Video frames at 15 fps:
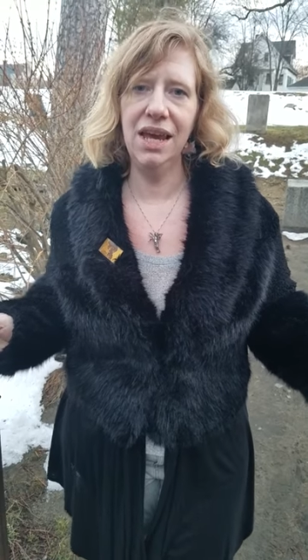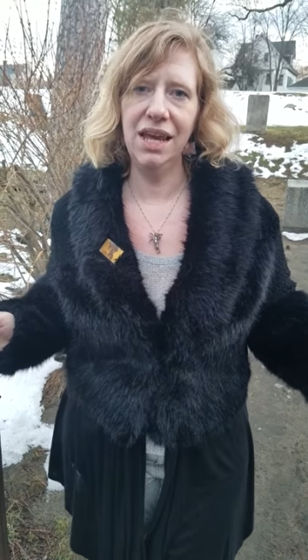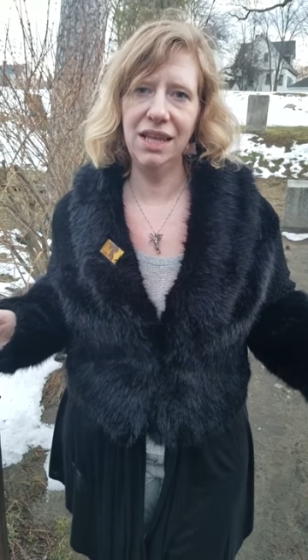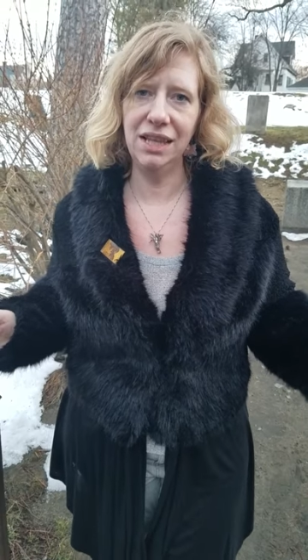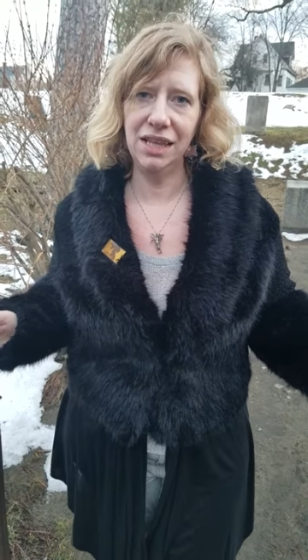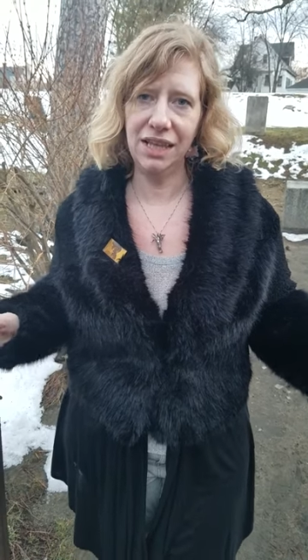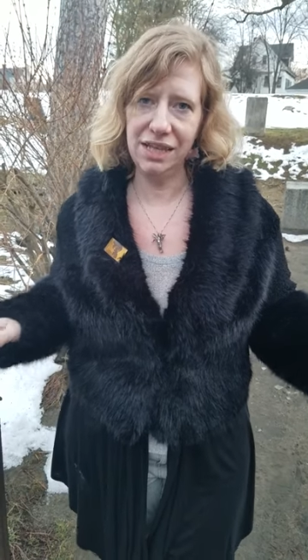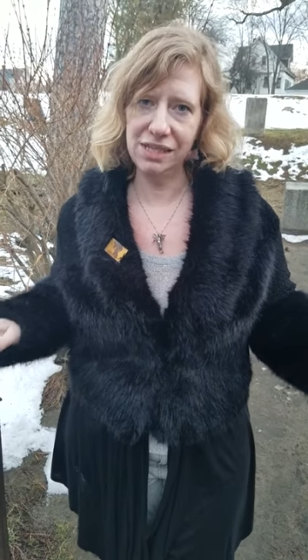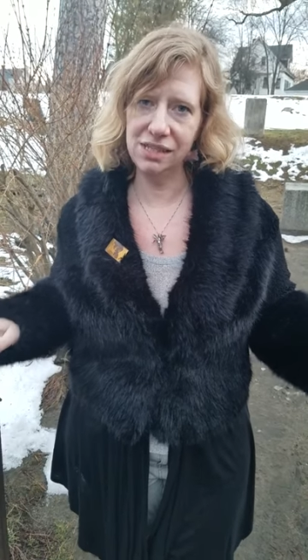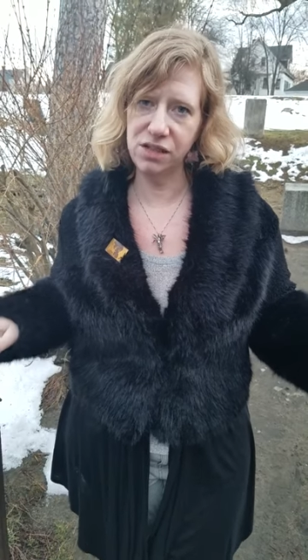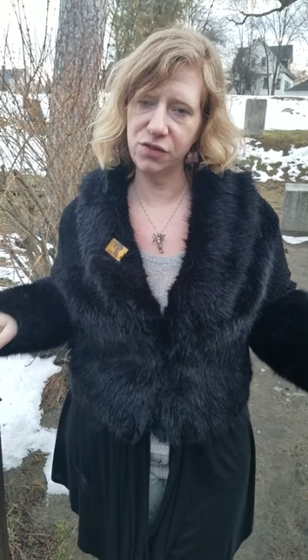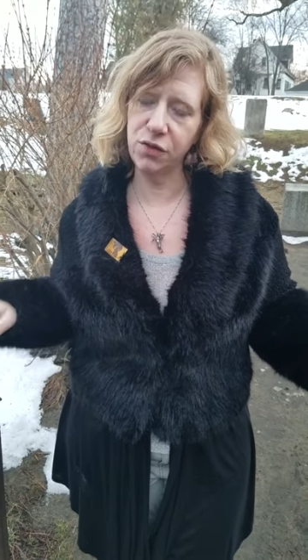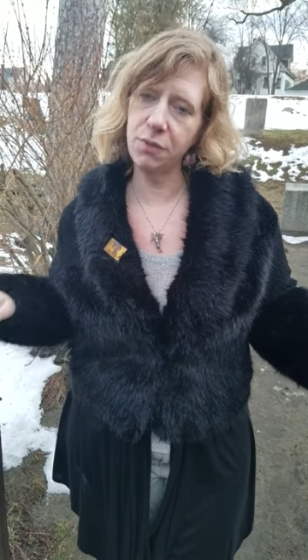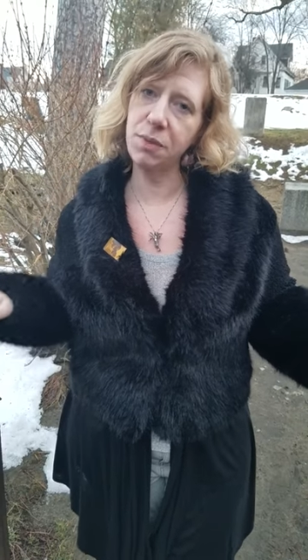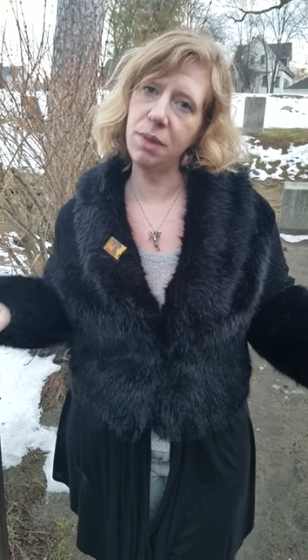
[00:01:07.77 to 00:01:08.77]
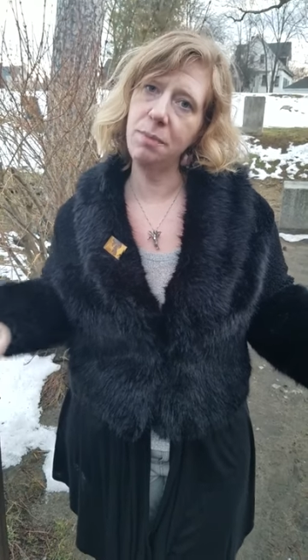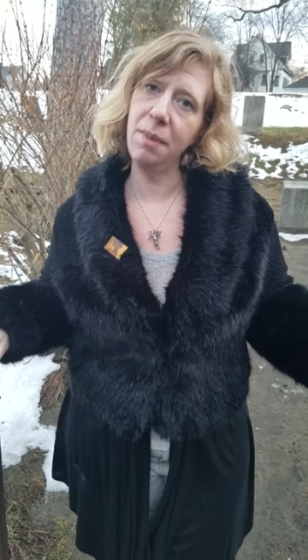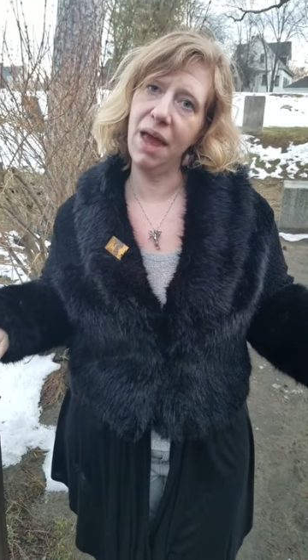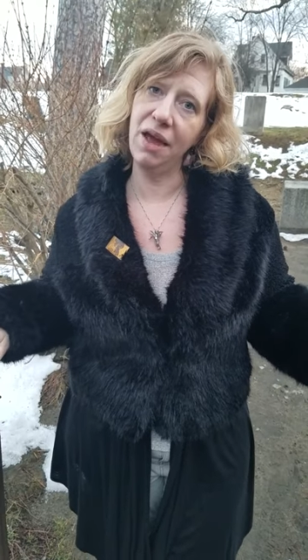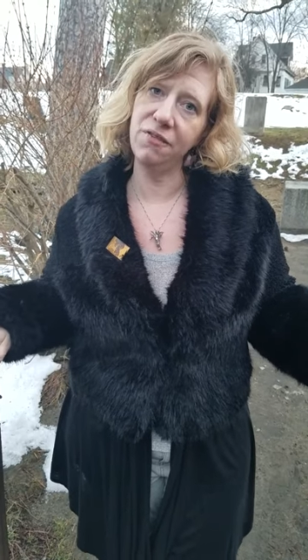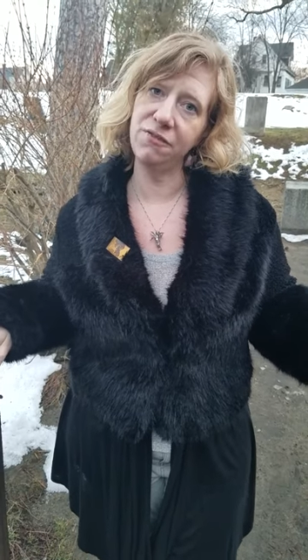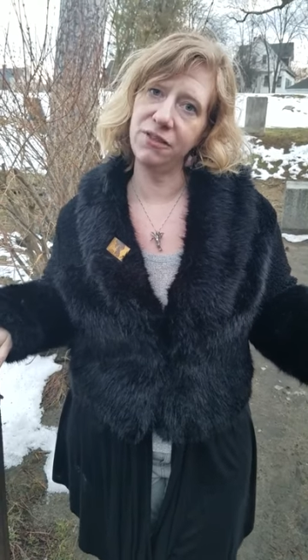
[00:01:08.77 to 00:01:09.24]
elites from the
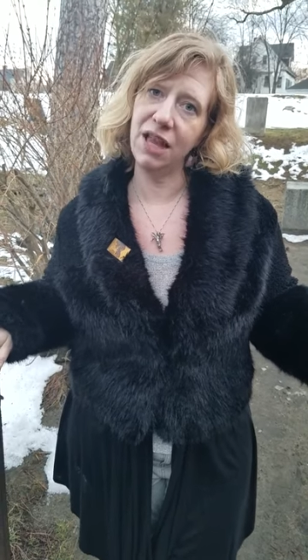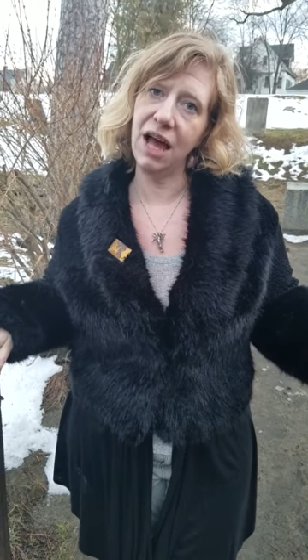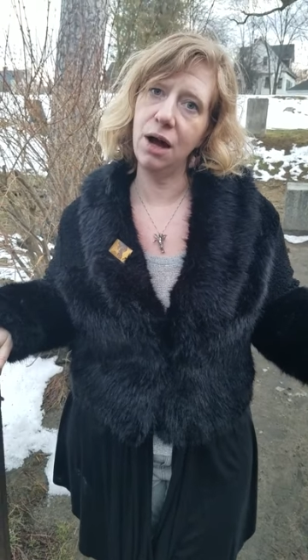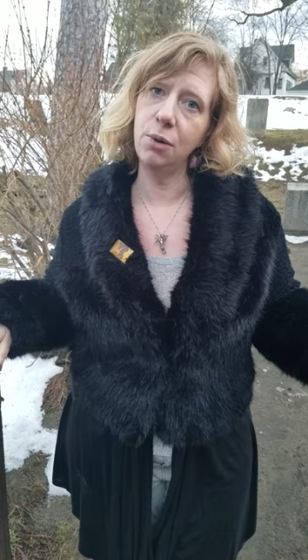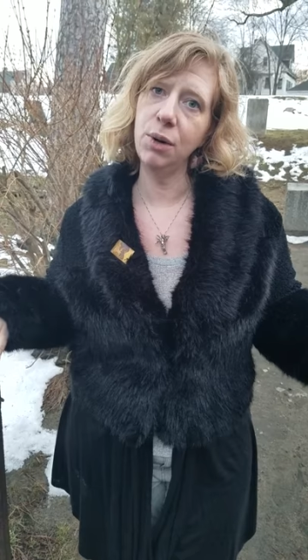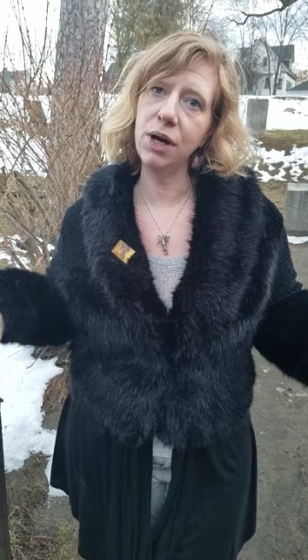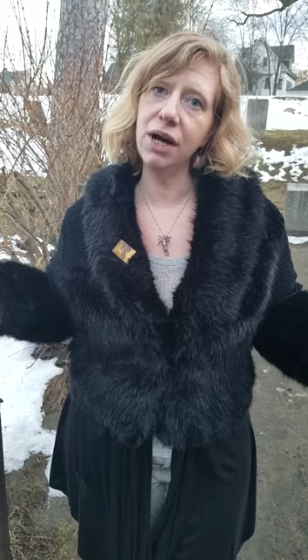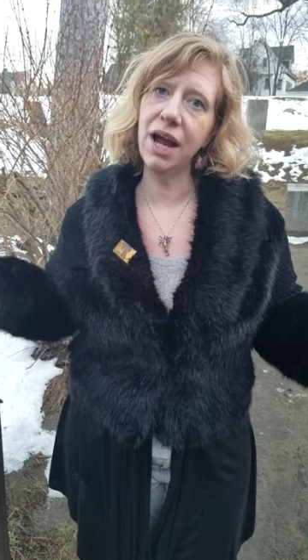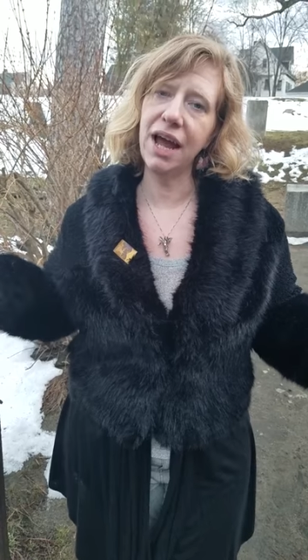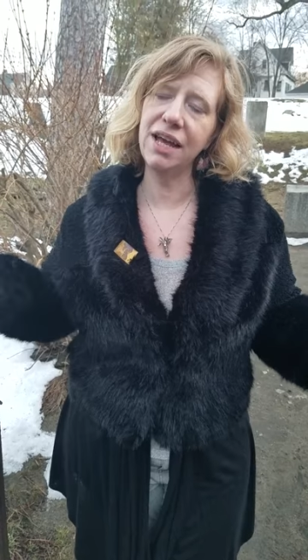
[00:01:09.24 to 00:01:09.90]
Mayflower,